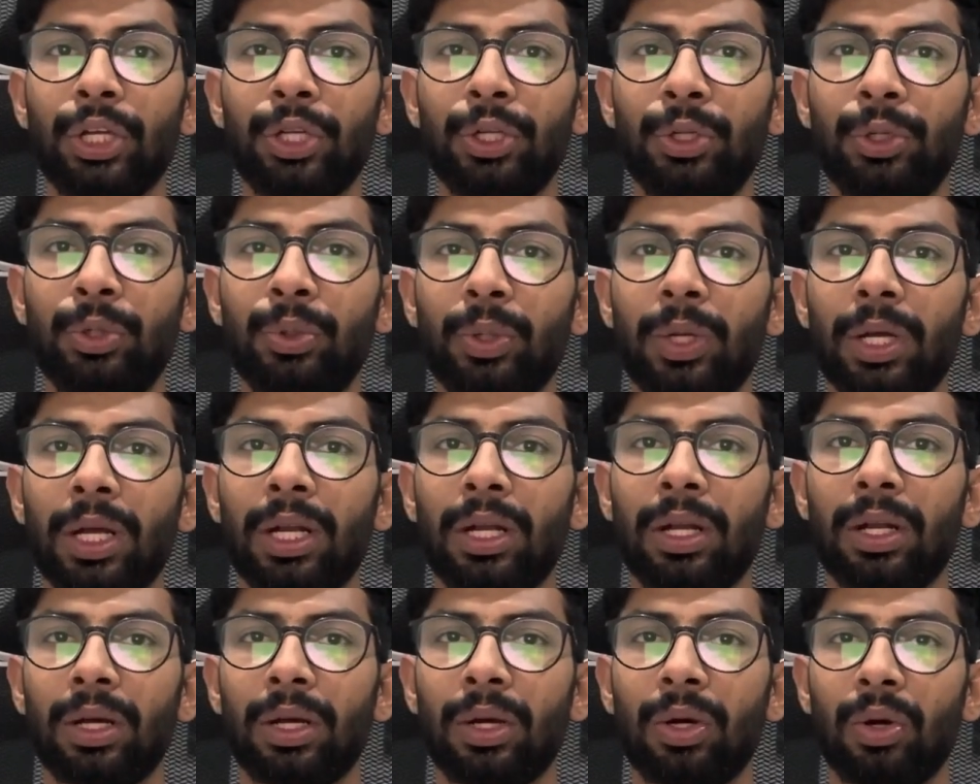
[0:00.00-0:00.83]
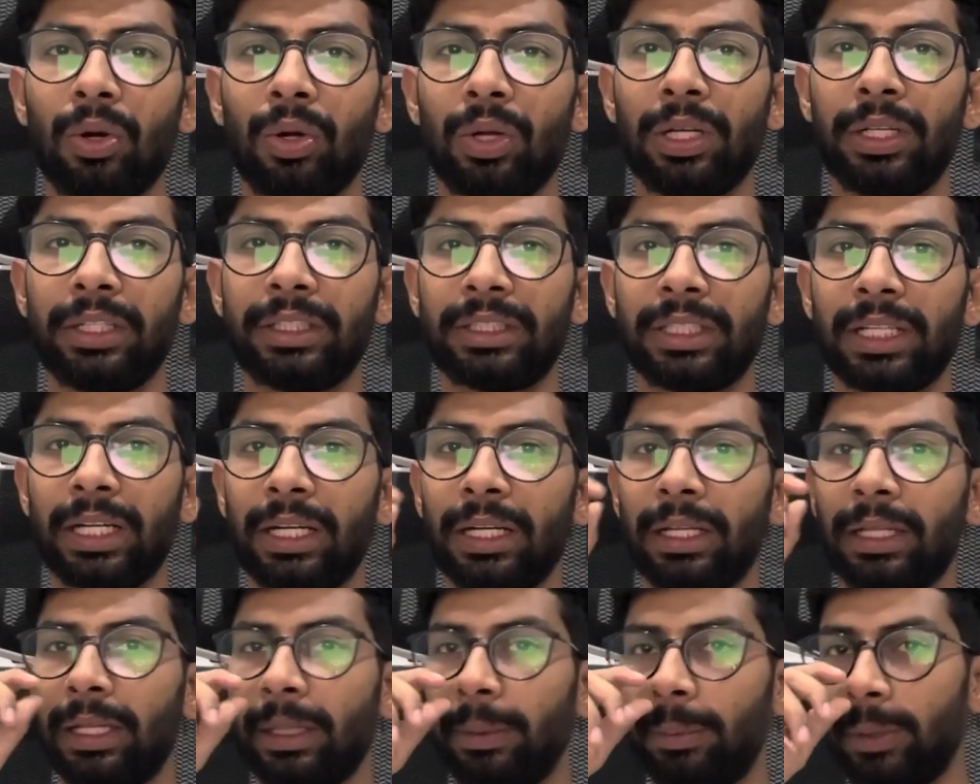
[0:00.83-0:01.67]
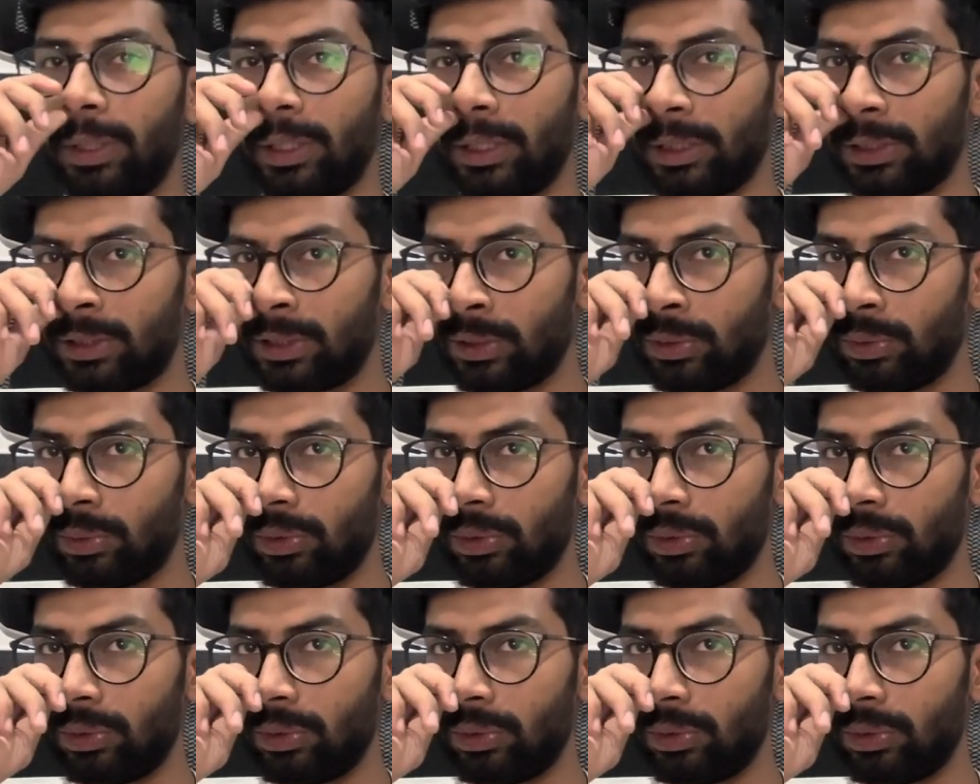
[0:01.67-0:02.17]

You can only send the application